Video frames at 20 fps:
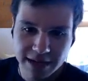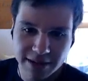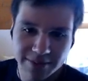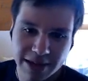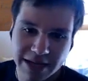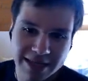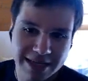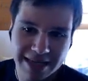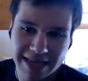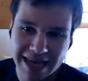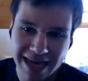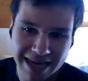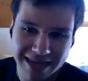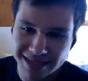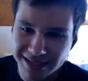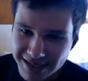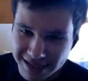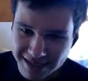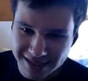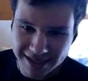But yeah,
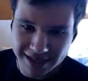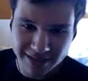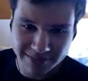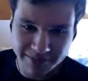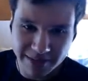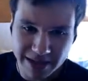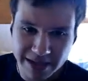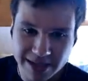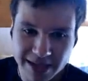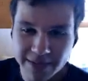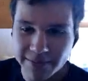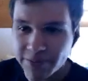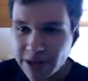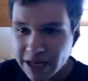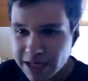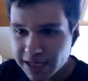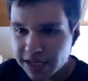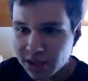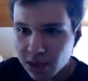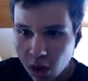it's just like, but
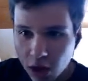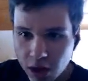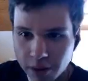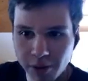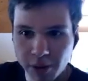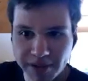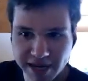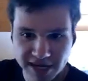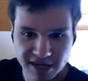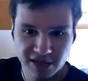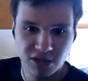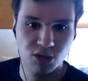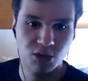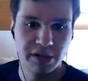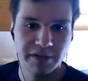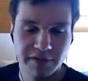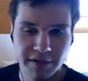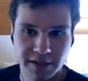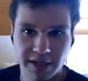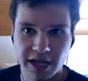basically, it's all about making use
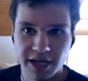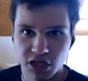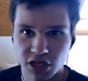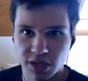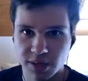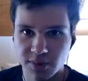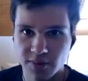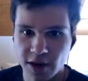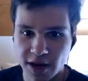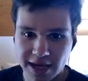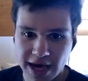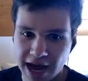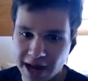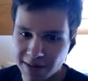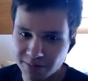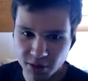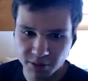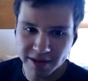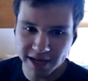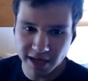of intelligence, right?
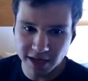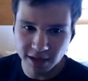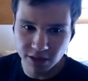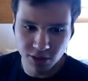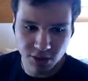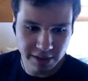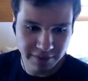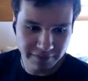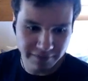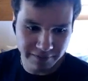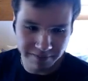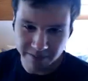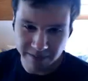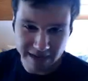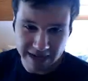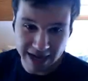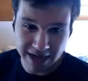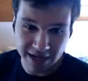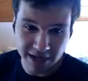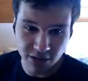I'm not making use of him,
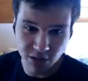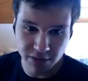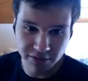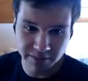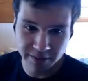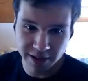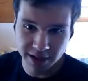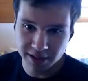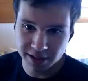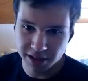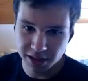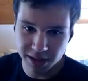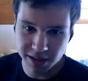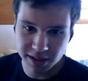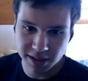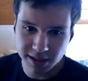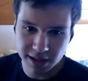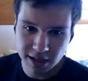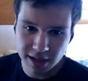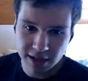any use of my
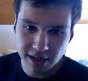intelligence.